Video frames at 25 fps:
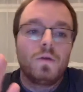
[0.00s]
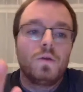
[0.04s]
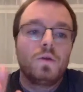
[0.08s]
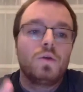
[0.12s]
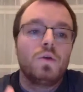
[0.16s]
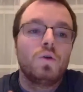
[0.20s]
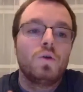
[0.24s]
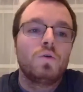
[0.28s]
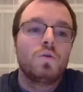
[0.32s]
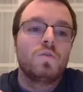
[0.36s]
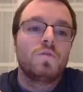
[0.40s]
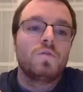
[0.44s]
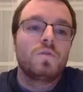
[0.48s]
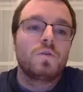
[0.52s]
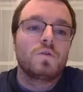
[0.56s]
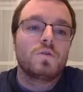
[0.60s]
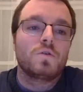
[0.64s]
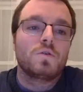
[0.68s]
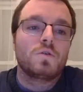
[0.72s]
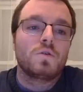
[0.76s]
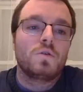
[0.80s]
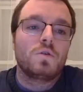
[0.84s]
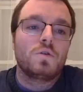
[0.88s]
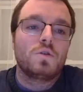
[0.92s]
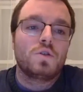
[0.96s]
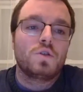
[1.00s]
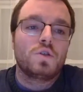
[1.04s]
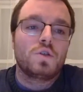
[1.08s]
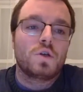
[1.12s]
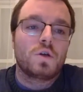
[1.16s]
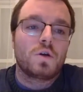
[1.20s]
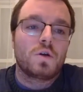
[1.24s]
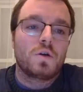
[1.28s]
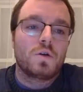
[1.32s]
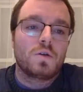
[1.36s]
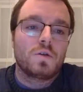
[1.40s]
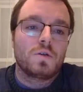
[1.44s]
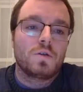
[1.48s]
universal
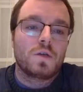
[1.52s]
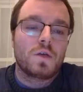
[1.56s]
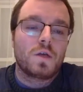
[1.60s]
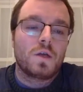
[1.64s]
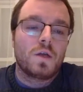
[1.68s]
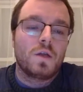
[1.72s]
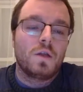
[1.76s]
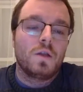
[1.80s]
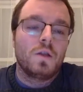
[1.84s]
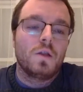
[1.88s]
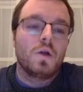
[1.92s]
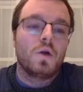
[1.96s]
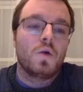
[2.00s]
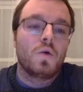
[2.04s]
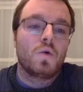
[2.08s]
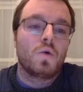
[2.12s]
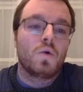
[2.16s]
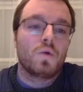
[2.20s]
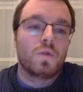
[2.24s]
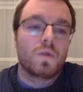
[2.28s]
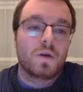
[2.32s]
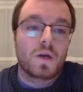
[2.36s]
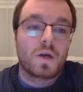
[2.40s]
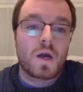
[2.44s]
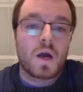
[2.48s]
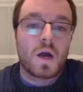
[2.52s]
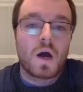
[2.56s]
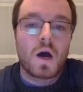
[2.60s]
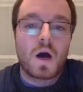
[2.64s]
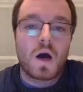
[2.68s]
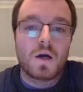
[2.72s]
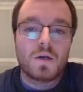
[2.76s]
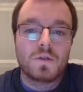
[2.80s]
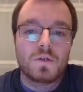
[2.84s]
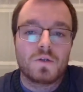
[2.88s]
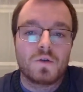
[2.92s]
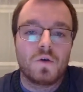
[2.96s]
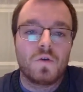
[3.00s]
insurance can lower the
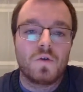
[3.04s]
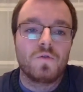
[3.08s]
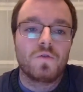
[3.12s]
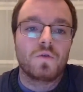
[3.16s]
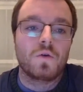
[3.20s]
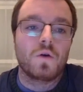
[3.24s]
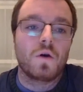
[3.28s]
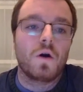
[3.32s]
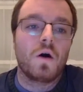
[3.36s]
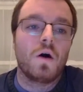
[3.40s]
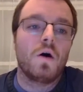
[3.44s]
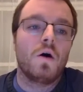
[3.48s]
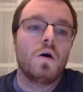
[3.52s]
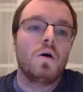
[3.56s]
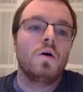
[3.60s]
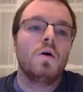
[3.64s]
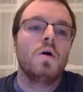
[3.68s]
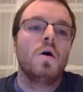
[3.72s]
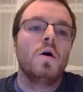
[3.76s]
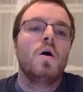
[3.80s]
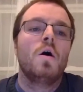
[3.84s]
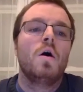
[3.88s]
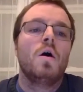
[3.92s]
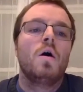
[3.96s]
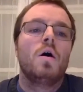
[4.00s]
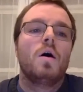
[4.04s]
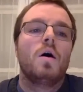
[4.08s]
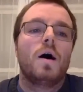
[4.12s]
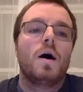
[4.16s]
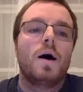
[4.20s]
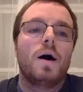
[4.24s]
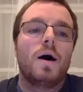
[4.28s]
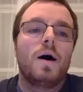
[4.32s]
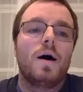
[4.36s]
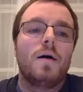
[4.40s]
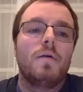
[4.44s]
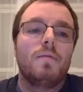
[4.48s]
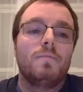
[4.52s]
cost overall
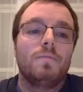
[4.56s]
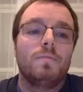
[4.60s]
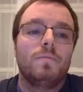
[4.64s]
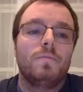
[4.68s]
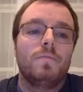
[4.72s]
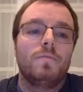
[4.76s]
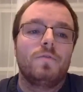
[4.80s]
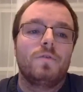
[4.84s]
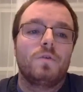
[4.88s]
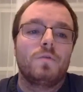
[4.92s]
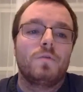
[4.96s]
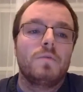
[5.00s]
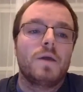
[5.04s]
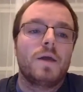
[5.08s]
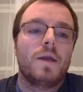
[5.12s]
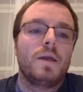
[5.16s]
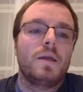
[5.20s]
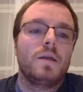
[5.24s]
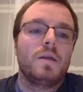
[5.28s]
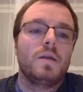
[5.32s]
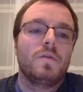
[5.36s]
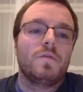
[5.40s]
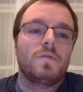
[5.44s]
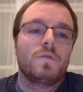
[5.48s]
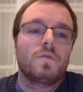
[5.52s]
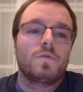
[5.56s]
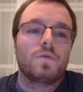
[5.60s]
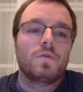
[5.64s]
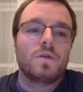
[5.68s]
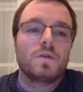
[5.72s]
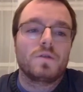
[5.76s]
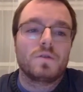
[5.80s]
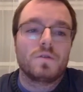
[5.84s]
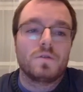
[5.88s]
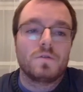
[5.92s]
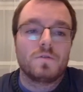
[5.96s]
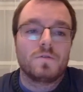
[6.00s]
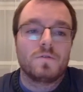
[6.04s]
for many different
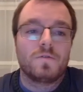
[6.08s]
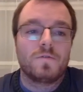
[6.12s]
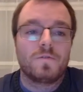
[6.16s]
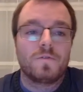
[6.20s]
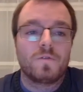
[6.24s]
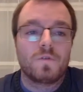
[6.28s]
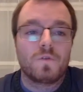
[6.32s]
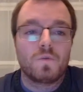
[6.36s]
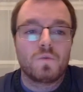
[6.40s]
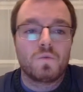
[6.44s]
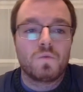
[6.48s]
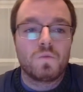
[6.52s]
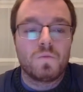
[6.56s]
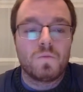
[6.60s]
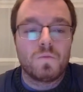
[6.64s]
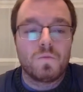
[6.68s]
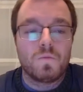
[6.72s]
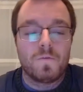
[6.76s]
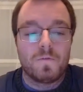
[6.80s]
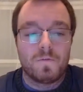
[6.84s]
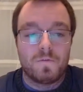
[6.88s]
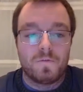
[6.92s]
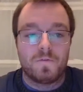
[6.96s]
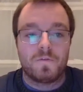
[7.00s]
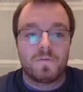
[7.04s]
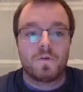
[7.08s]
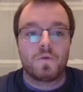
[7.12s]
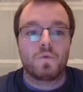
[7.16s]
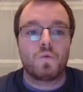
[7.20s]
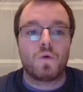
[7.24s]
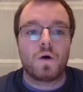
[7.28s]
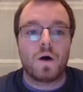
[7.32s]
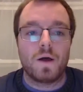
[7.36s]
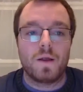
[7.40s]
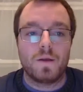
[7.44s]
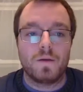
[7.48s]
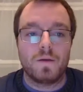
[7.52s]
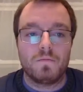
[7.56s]
reasons. For
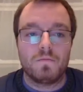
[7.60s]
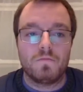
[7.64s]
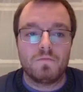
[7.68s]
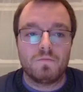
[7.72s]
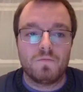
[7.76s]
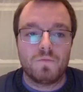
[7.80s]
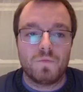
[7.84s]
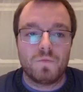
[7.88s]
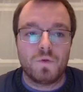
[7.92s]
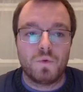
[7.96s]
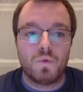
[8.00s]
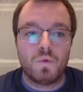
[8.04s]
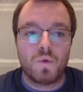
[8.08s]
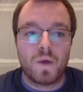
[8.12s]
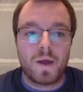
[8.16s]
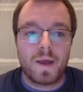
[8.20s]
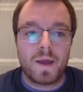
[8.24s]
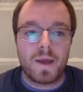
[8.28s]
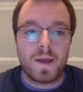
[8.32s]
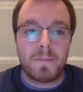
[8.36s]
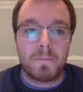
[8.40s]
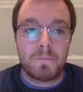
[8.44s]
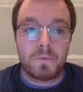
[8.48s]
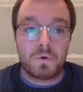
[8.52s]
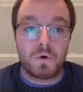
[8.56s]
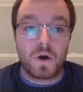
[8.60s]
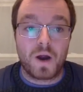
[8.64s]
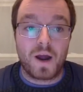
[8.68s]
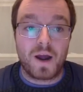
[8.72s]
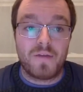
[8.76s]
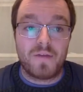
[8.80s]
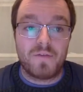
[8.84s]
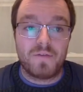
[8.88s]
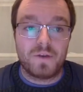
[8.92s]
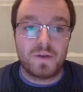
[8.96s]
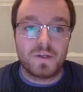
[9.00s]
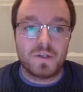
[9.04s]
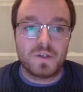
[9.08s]
one, the way
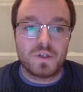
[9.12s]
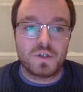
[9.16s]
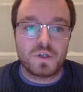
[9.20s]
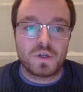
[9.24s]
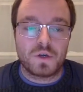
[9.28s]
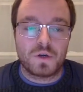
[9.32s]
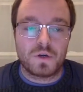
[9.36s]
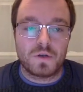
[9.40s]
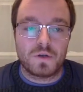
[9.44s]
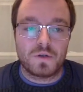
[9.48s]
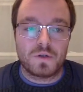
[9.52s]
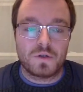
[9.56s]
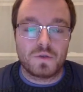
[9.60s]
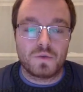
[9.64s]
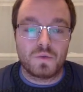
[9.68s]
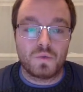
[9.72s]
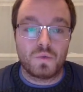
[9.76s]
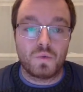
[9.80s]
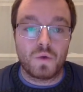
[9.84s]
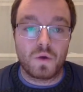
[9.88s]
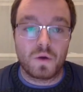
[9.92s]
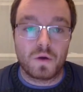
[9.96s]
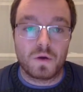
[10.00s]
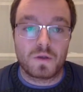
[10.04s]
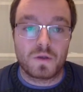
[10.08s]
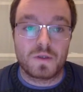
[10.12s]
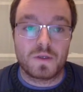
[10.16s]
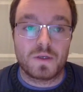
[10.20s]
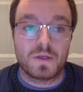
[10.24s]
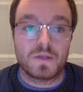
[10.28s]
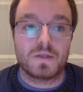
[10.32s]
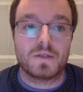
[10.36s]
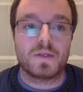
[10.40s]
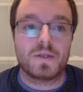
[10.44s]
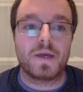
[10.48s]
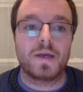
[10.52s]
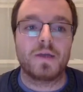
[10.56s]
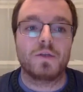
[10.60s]
private insurance works
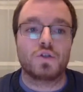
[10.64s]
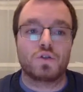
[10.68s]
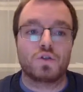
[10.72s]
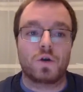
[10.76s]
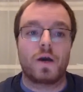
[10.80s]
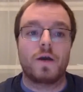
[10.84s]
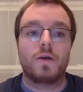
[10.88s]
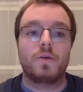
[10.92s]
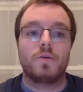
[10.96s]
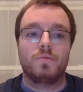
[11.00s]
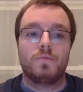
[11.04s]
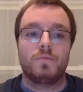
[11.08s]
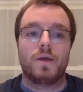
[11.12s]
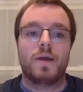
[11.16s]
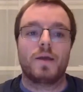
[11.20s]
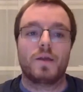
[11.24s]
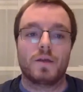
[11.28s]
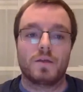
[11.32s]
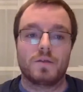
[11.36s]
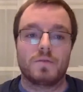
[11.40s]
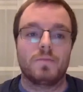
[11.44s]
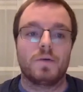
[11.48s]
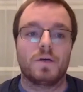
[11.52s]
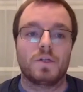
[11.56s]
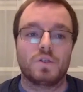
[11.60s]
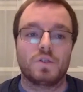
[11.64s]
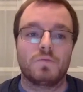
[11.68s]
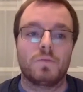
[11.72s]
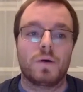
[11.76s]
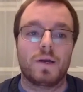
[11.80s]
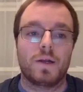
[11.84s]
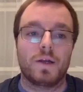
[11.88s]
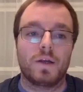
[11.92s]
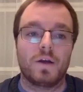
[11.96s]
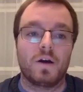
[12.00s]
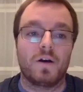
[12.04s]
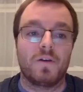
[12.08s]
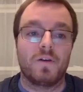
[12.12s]
is they try to make as much
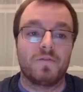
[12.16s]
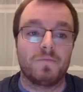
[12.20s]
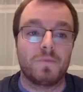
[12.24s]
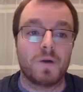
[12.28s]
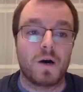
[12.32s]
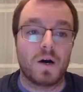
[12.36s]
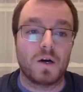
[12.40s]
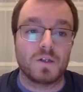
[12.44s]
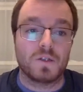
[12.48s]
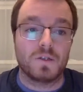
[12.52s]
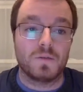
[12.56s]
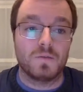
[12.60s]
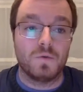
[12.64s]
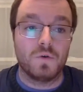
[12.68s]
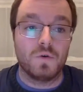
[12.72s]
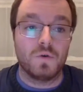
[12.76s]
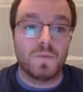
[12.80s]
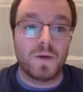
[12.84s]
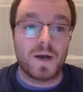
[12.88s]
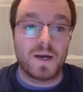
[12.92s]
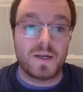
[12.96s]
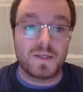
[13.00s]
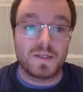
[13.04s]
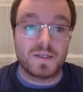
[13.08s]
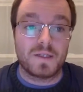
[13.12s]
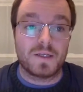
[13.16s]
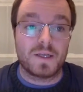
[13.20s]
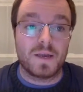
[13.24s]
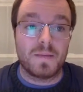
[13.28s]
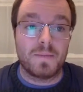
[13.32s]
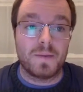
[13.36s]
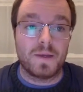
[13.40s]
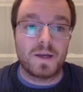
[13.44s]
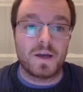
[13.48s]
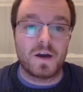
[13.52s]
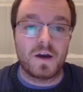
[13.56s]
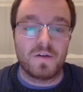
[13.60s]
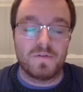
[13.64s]
money off possible by
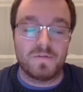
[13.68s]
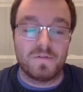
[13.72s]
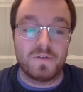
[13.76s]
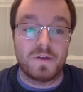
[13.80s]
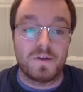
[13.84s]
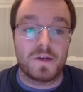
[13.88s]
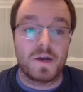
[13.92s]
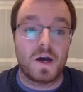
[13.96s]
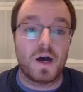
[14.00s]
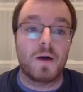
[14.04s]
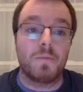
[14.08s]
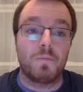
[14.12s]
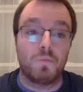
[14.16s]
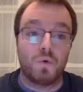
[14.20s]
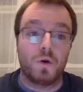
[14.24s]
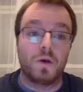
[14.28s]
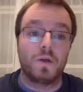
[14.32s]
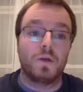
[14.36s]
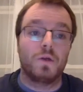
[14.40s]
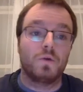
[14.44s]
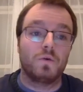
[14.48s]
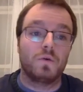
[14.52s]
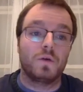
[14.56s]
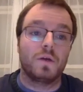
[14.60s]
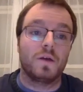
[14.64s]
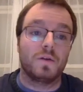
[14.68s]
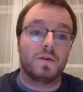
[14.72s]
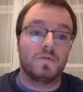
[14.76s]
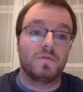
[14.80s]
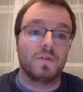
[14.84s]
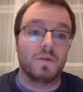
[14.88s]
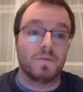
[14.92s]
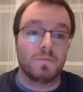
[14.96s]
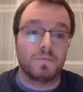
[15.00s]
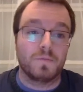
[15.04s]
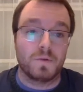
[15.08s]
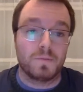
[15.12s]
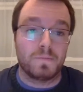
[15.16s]
skimming off the top what you give
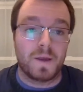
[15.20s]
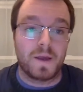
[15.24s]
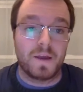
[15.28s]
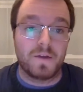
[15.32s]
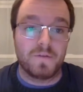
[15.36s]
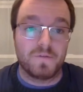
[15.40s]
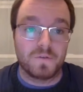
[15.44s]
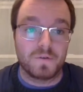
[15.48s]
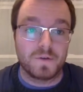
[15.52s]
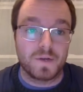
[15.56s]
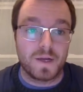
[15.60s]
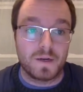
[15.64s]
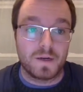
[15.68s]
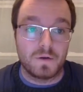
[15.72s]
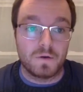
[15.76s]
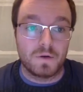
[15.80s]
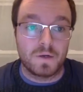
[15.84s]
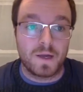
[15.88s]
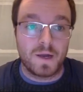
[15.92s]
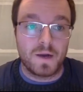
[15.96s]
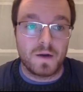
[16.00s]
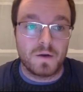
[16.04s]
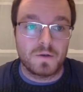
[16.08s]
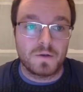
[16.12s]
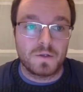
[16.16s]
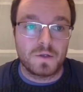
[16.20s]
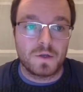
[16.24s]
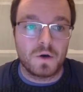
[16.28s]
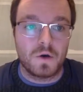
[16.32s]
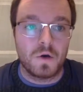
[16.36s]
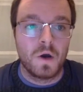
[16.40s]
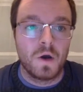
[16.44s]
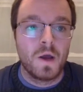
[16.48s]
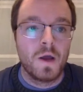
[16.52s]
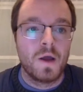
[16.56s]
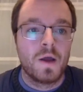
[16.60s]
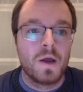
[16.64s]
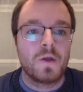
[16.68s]
them to pay for dental care.
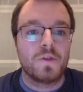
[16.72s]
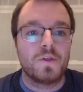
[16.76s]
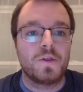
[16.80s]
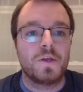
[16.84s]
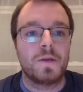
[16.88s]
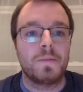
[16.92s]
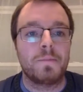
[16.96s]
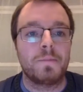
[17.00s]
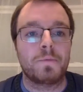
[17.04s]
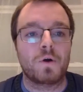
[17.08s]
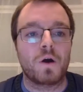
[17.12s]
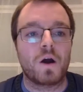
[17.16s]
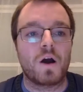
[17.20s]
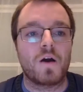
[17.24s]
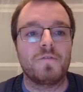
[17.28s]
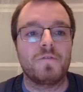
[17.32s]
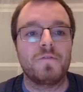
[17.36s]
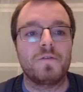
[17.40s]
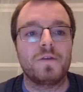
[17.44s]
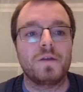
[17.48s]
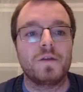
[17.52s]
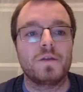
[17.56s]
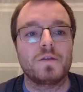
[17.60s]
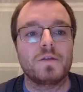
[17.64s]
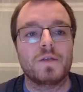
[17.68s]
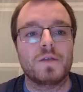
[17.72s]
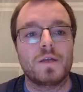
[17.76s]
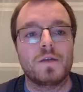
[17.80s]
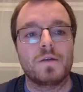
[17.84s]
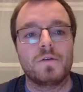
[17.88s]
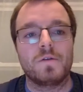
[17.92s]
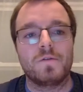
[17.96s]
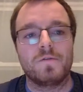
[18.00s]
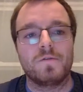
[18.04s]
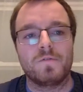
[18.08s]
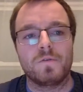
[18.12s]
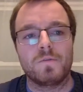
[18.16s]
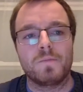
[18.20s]
So the profit
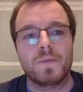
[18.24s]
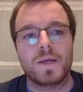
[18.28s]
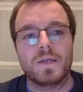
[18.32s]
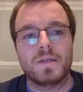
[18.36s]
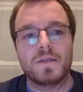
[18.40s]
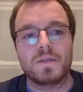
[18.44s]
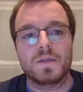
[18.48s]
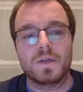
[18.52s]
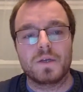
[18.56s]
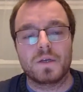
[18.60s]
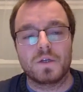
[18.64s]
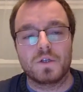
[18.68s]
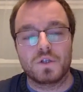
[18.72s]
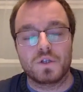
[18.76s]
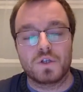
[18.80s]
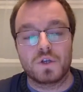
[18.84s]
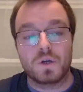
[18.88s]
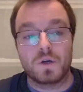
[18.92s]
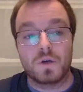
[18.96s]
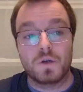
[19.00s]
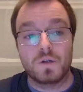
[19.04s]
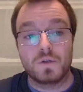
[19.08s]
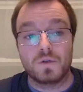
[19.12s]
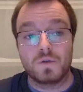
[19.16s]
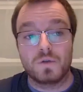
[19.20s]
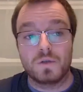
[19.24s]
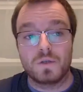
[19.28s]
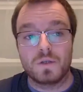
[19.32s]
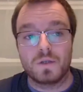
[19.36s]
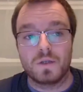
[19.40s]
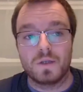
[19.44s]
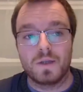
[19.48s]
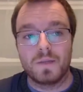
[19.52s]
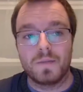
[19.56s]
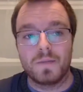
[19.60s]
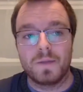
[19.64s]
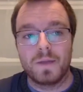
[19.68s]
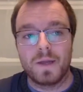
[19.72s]
incentive for basic insurance was
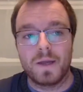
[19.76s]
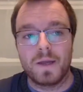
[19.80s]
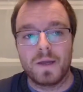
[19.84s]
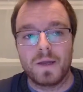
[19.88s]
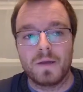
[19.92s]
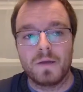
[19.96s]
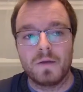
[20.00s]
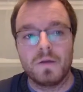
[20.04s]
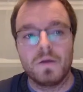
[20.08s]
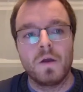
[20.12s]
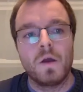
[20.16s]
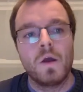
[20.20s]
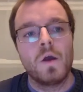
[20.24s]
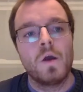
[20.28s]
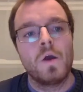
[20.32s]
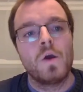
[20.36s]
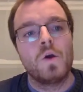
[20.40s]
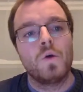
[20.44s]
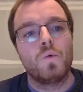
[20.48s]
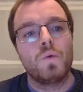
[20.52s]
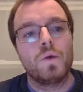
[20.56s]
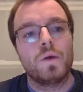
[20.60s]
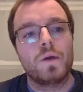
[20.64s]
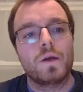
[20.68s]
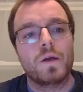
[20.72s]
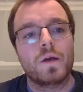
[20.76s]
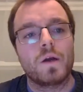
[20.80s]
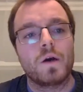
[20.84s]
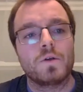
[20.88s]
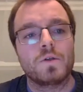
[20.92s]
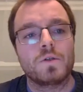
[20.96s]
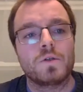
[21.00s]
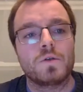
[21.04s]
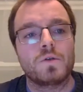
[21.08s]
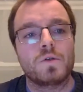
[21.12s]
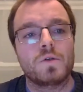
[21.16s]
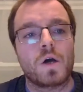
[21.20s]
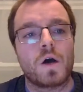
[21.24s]
eliminated. We can
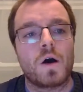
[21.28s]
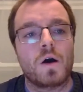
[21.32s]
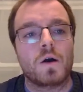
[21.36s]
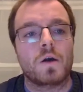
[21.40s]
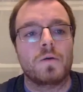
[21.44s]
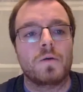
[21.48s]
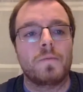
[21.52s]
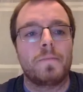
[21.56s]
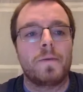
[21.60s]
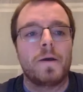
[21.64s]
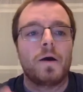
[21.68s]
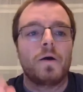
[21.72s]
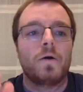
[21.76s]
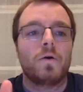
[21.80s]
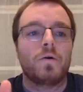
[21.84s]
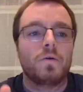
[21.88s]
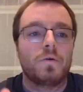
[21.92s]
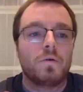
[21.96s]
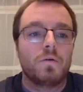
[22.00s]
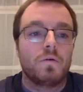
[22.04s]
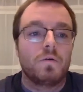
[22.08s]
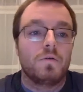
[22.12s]
also talk about,